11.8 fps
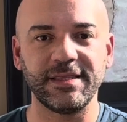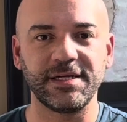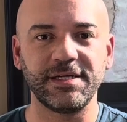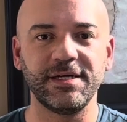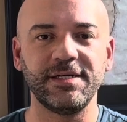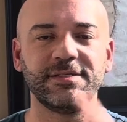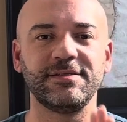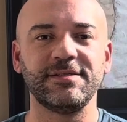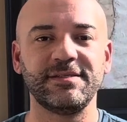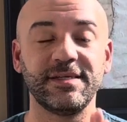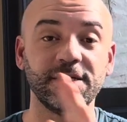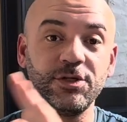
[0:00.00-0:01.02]
the gun to
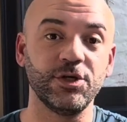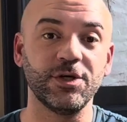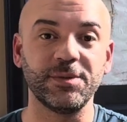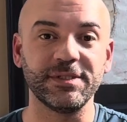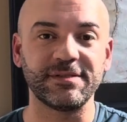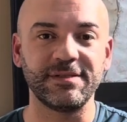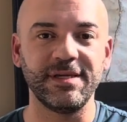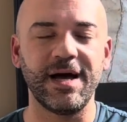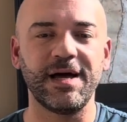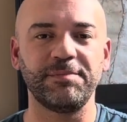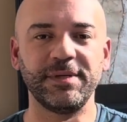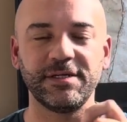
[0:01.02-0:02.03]
say, no, it's
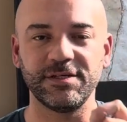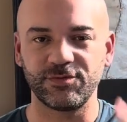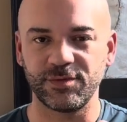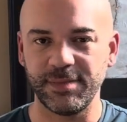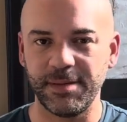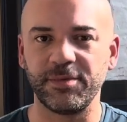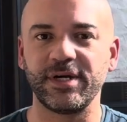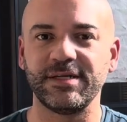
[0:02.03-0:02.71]
not, because remember,